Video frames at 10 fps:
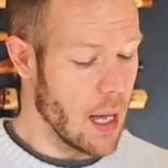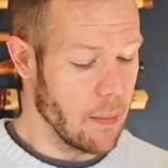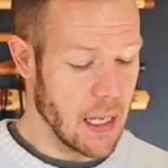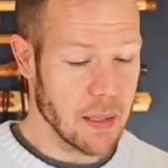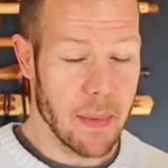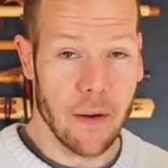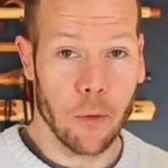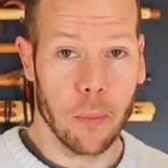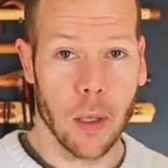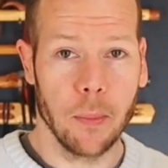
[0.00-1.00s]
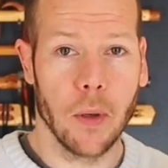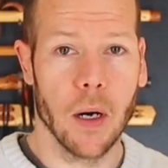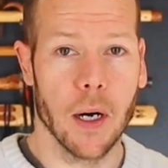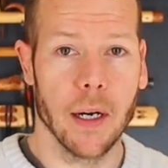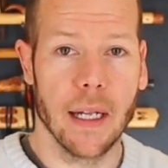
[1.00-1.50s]
It's made from Purple
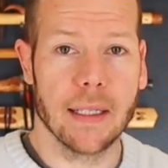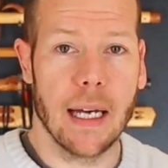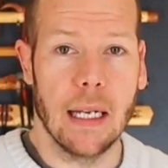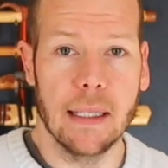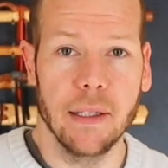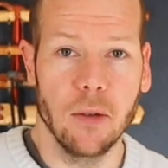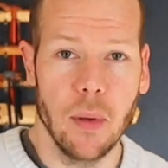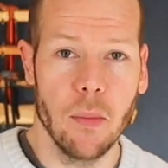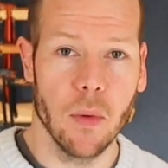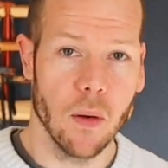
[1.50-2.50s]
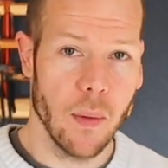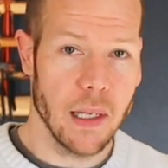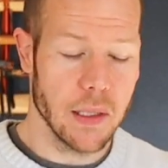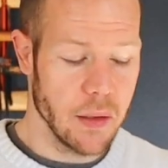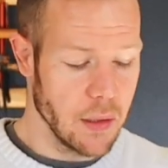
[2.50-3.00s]
Heart. It's got a little bit more
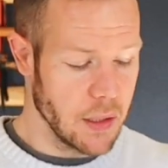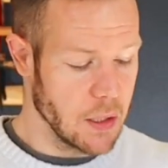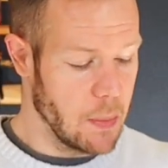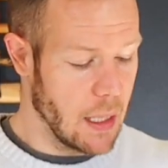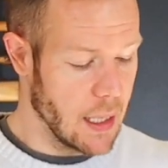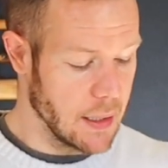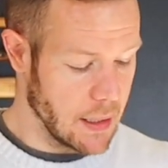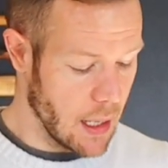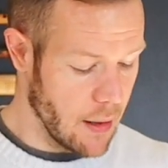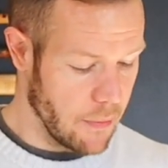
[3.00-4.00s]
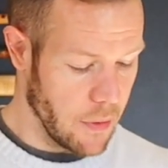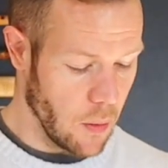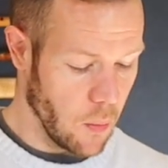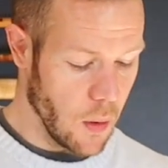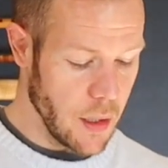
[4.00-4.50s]
weight to it just because of the
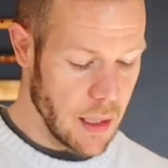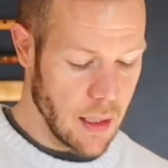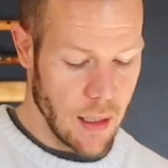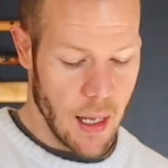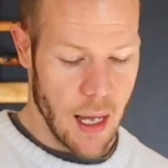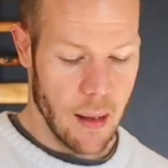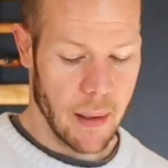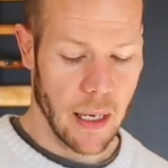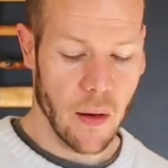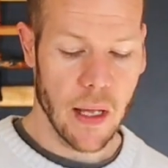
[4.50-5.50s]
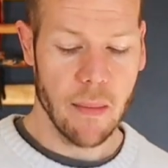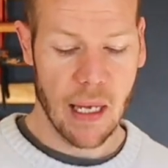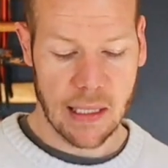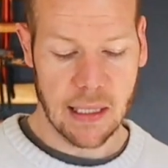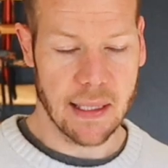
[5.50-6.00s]
wood, but I know he
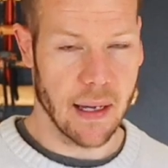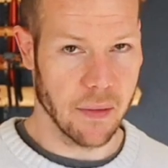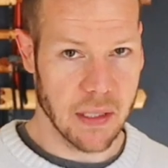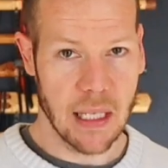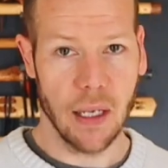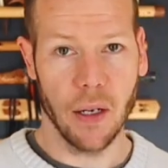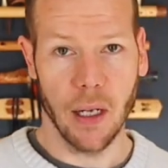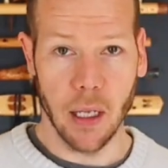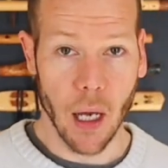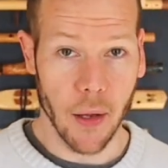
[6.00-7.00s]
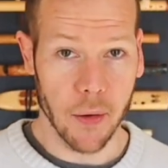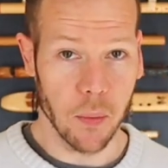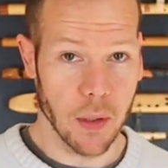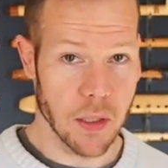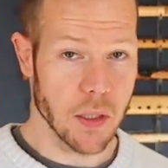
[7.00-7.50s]
makes these out of cedar and other
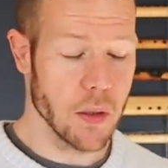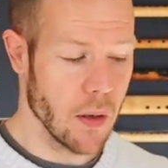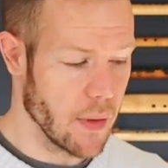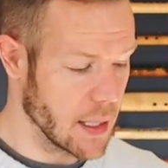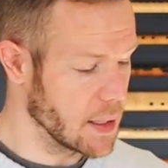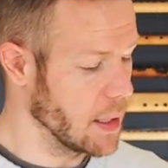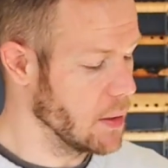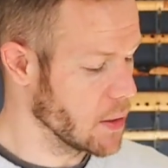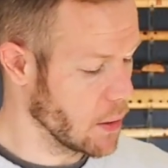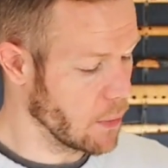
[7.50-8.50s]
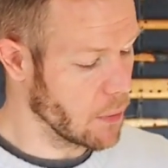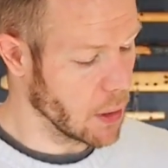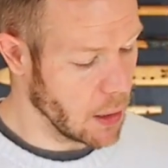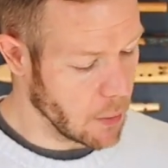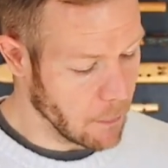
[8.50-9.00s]
woods too, if that's a concern for
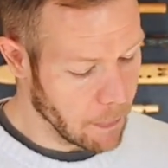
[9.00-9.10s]
you.